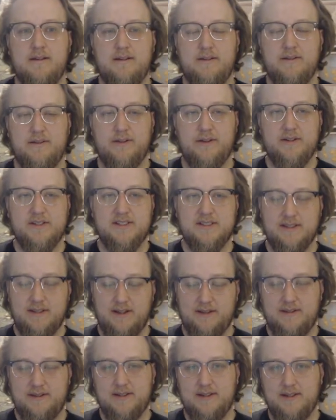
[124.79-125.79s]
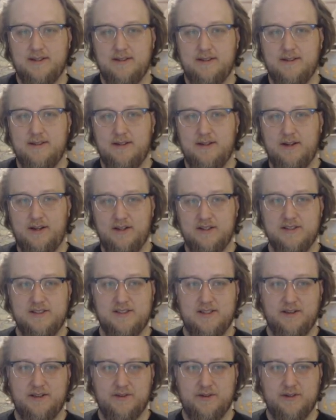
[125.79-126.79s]
There is nothing
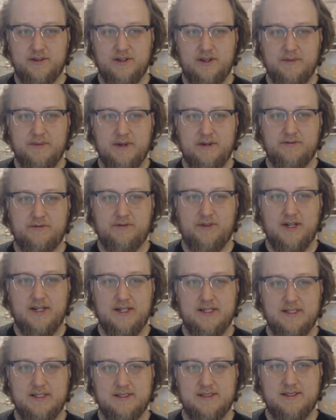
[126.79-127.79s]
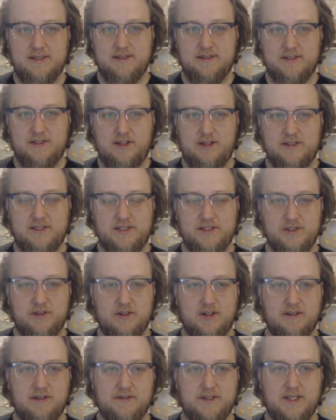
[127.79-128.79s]
unsouthern about fries, sausage
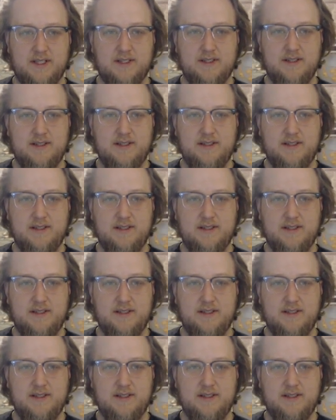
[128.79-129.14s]
gravy,